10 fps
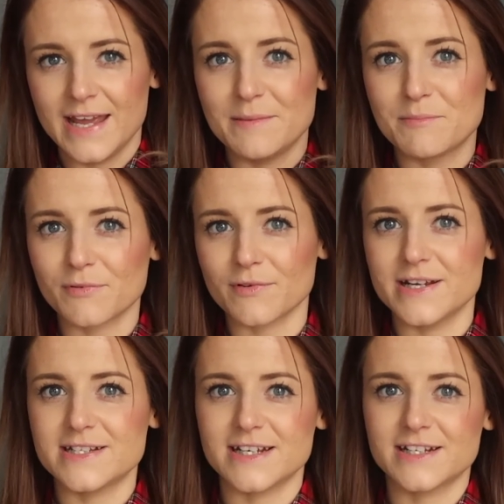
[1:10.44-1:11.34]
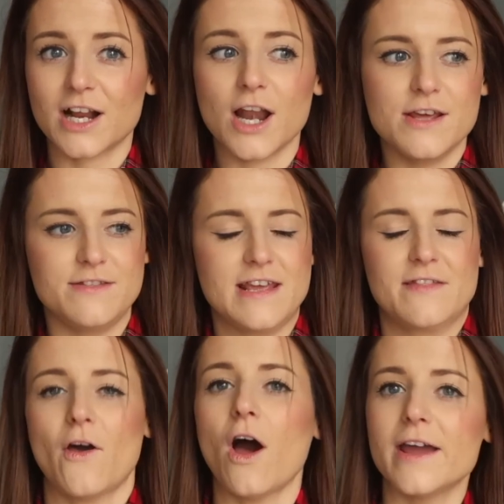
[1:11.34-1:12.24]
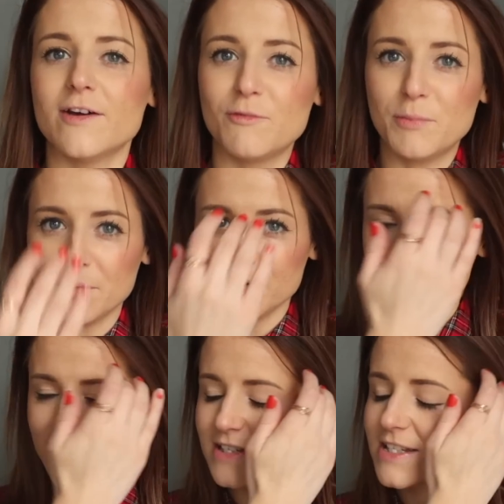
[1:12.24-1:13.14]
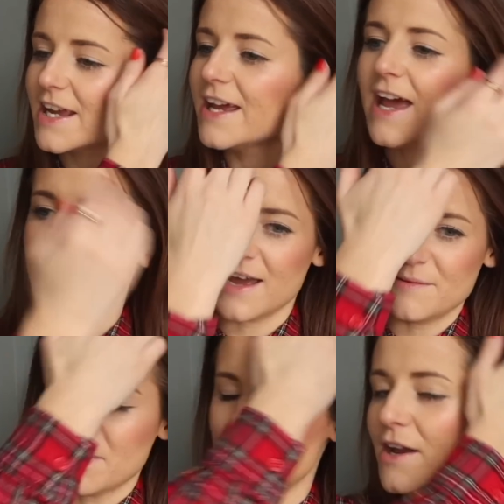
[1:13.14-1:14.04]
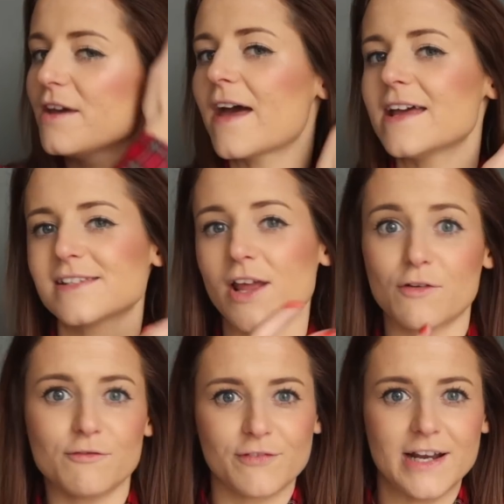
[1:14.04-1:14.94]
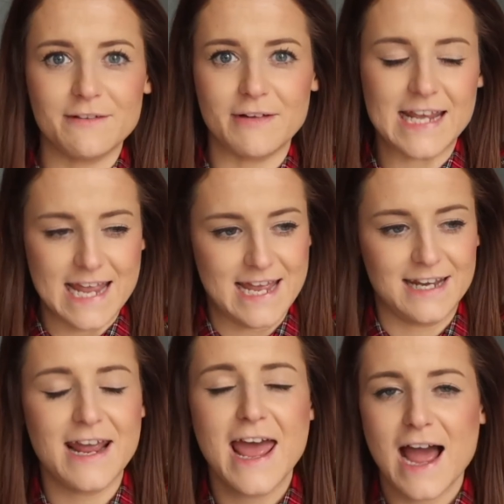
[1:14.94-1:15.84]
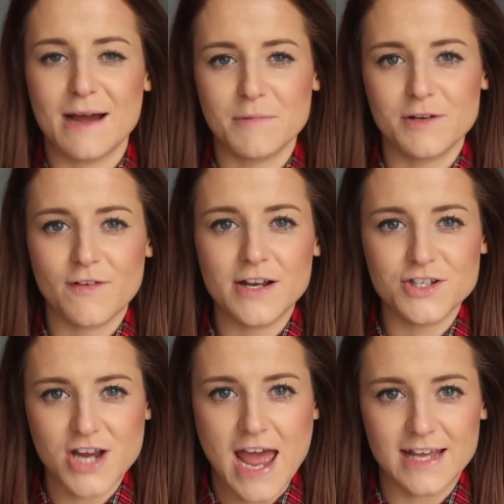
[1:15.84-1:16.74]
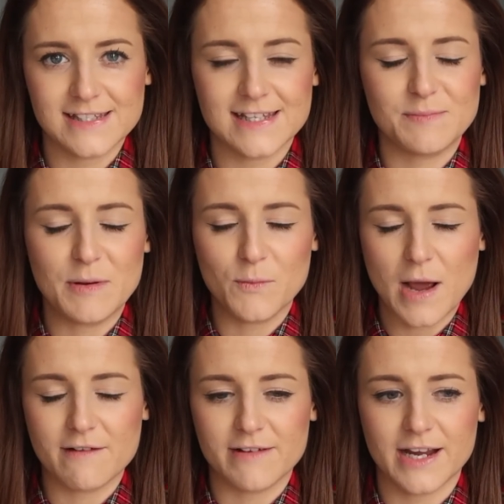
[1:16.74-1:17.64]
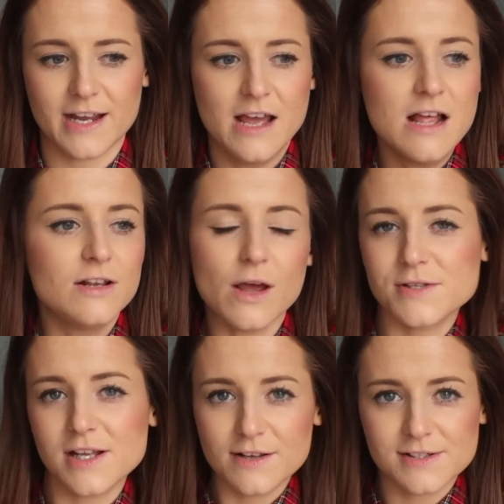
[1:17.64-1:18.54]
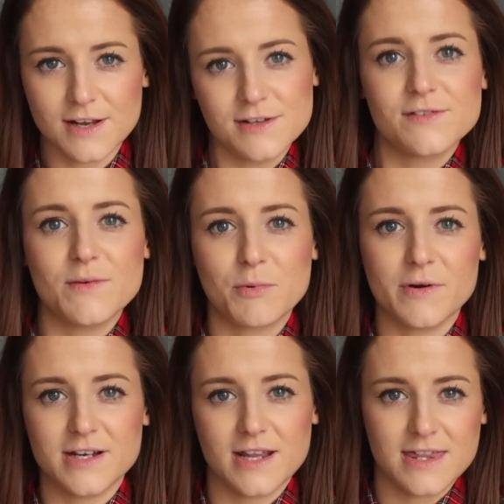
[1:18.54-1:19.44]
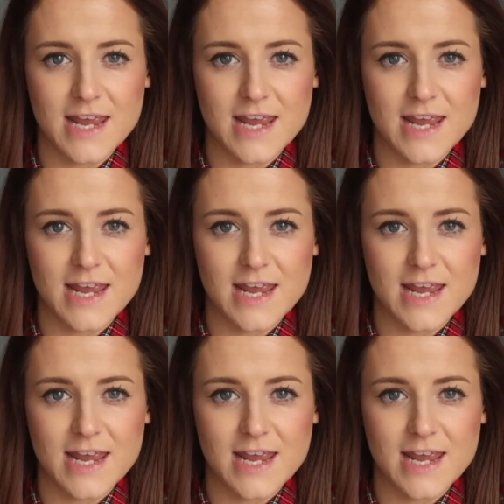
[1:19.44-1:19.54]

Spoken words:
embroidered clothing that I have bought this year. I know that it's like really in, and my friend Jess has been wearing loads and loads of embroidered